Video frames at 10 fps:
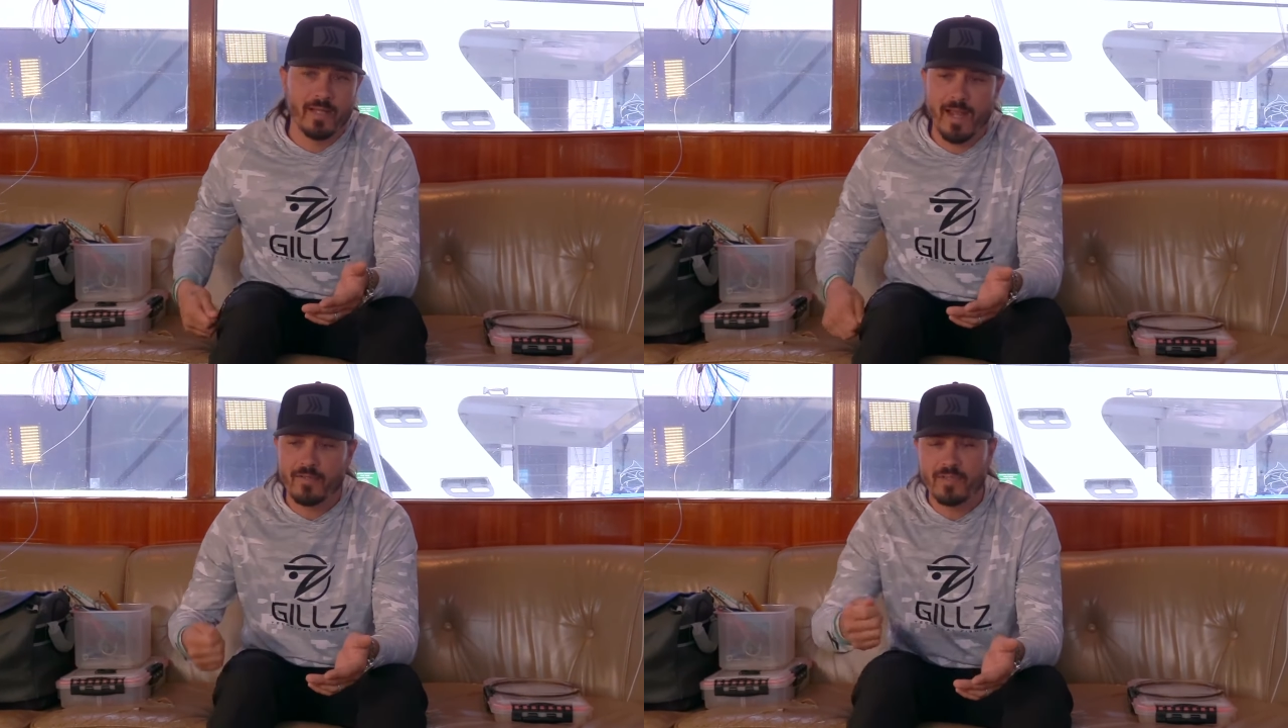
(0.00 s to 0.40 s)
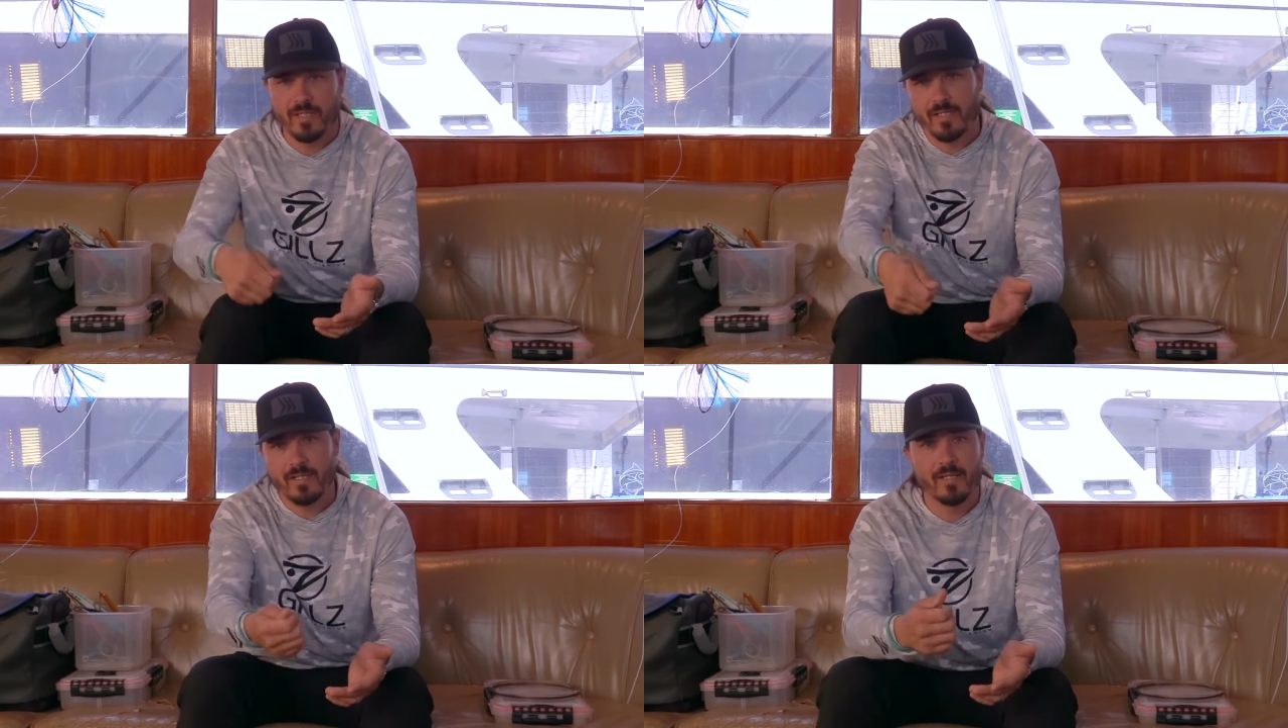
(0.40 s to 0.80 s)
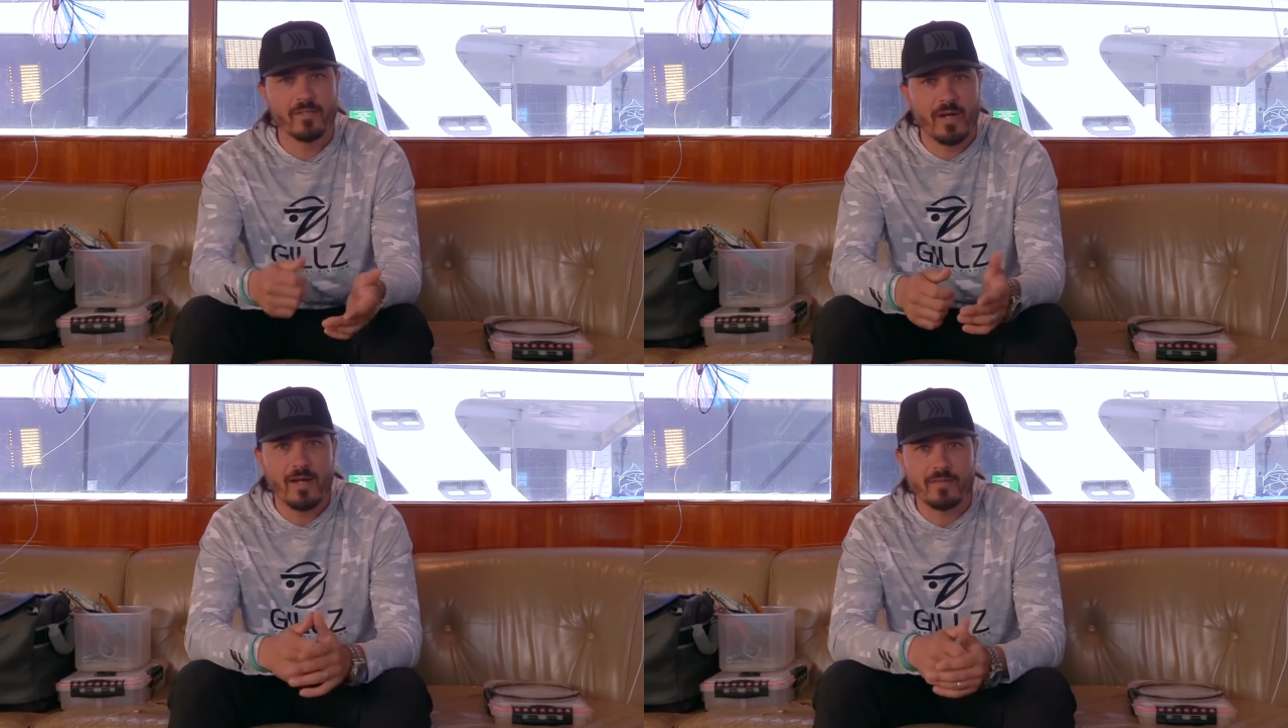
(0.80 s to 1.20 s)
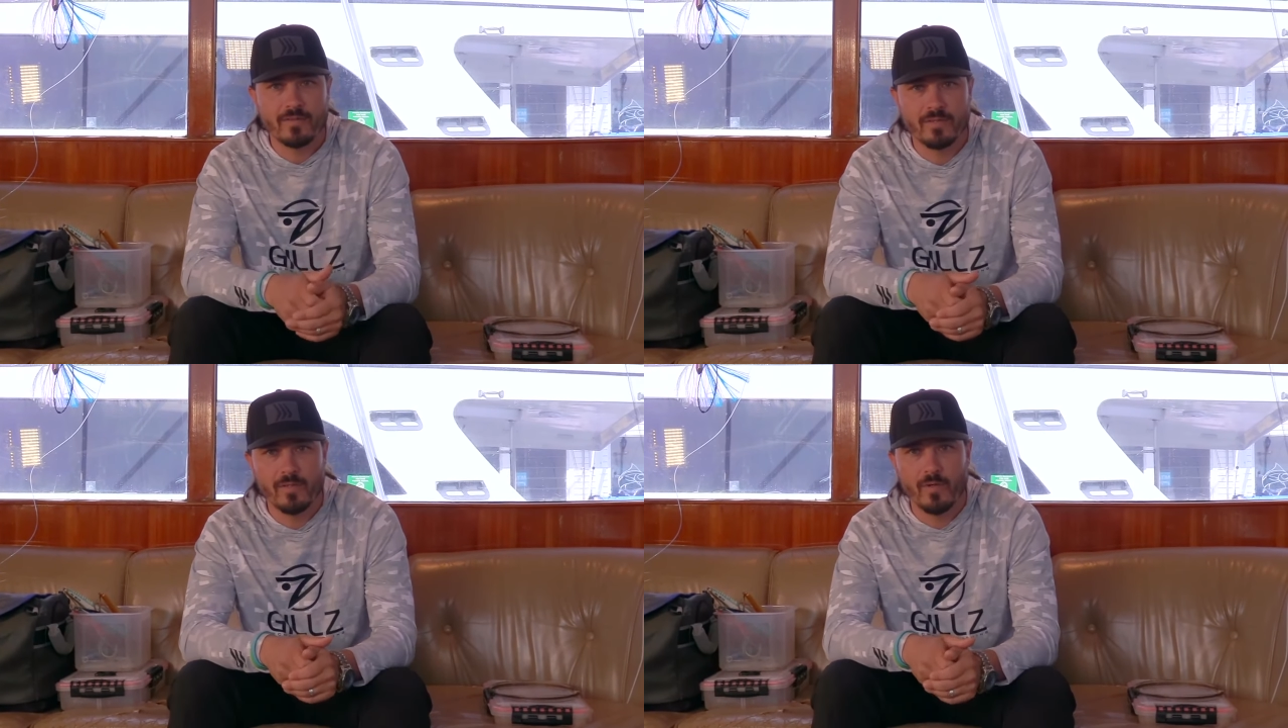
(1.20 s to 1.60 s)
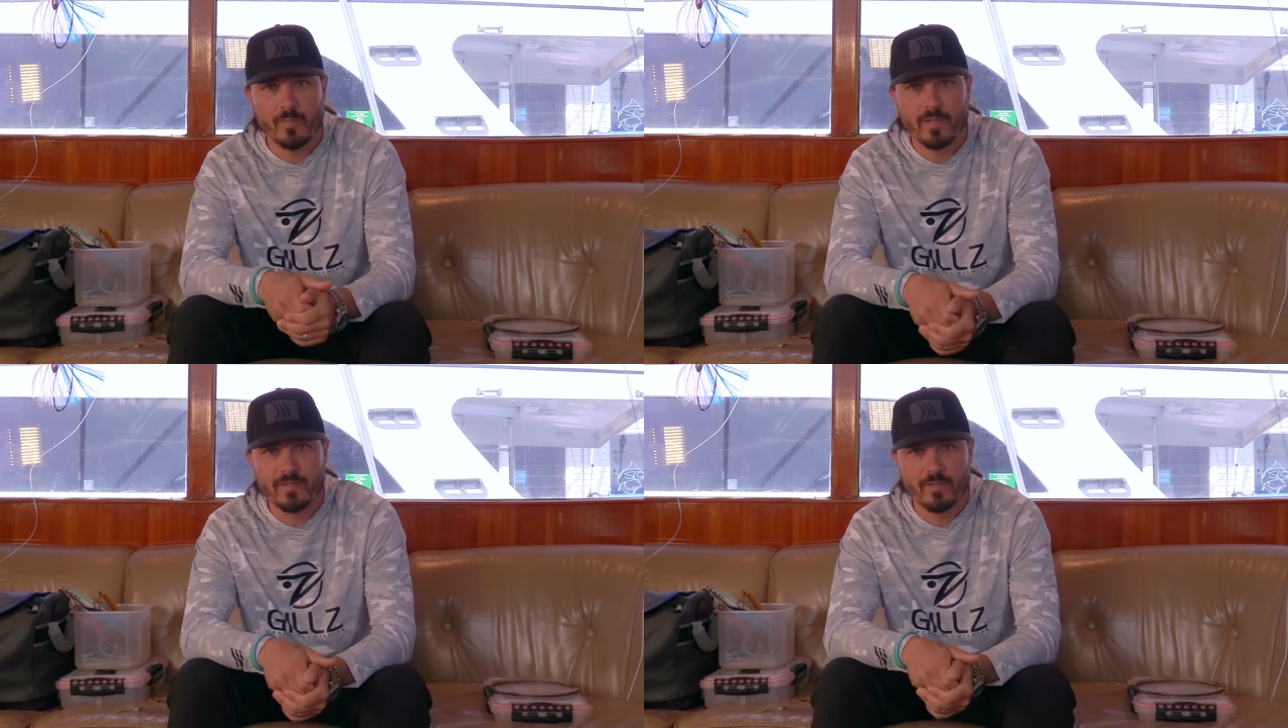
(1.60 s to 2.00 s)
house key to get in your house. You know what I
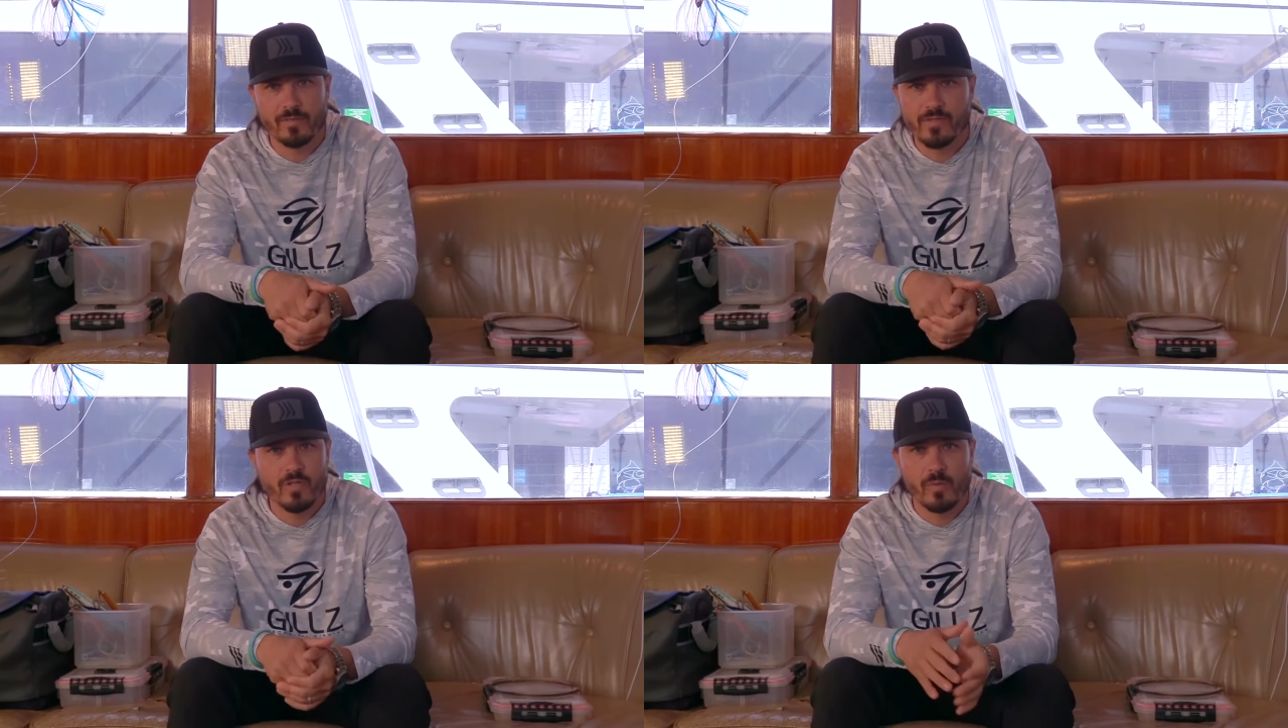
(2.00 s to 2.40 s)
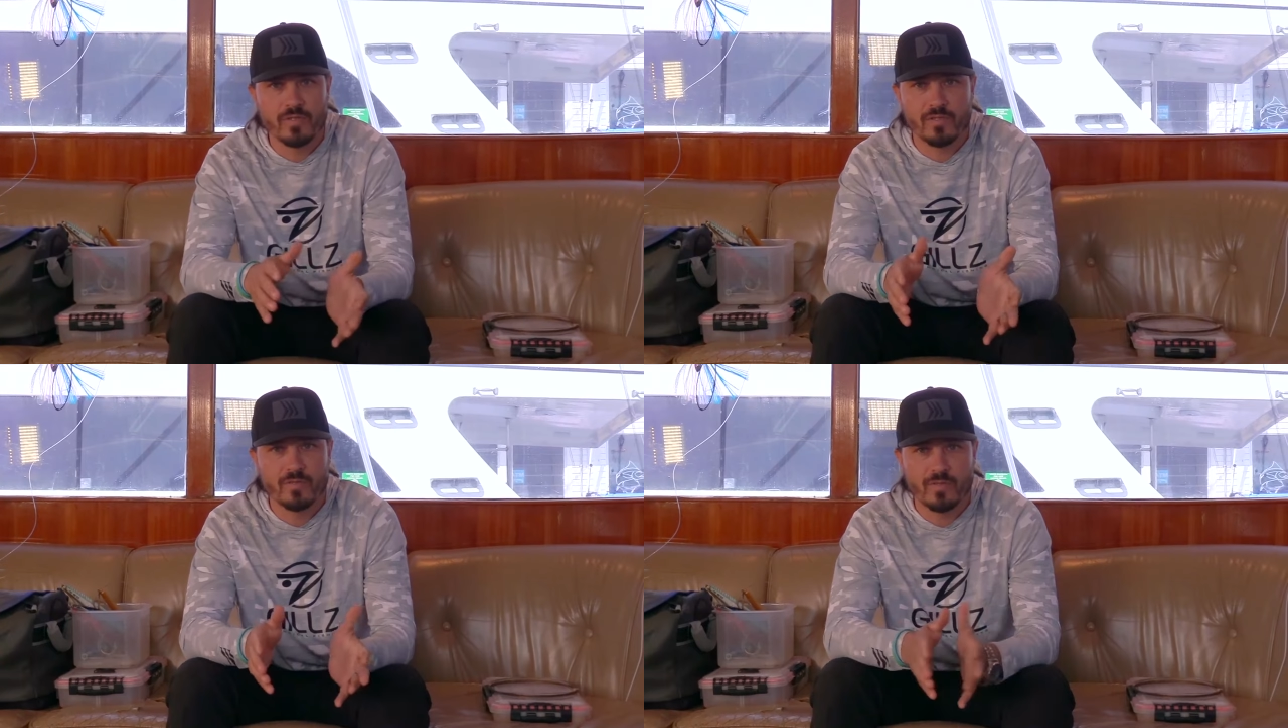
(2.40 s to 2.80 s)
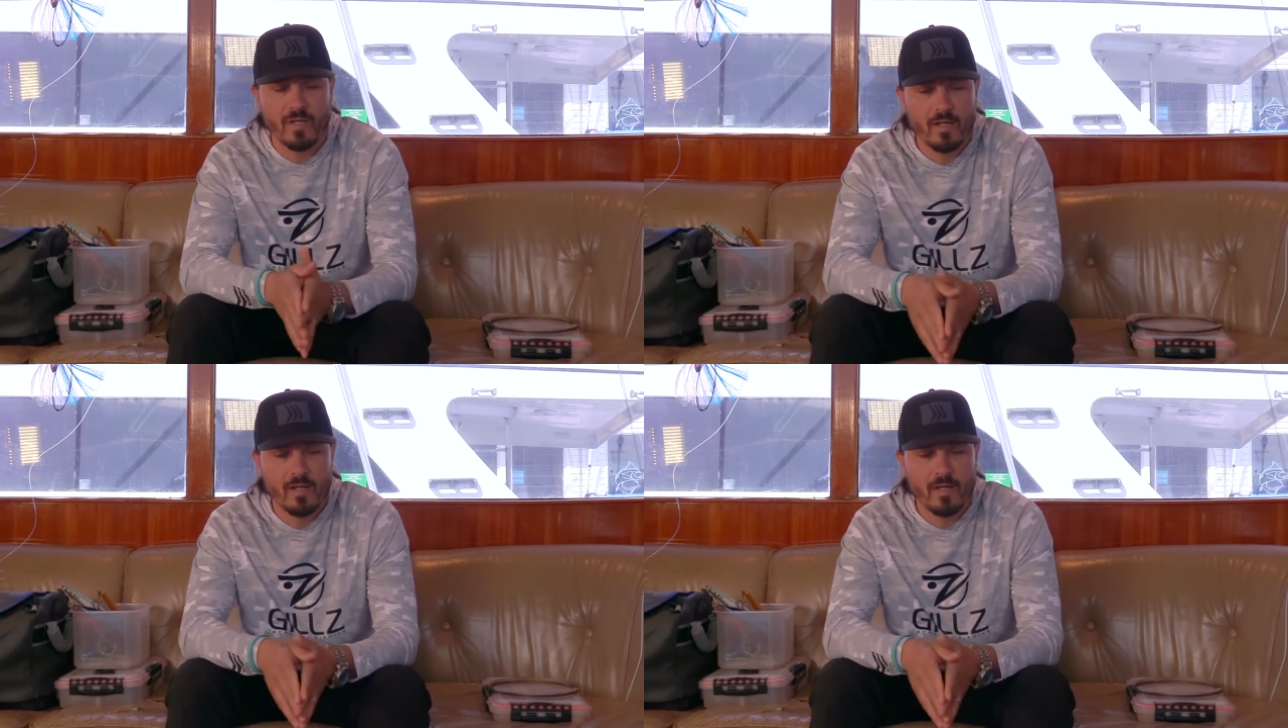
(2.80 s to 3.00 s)
mean? So there's no excuse.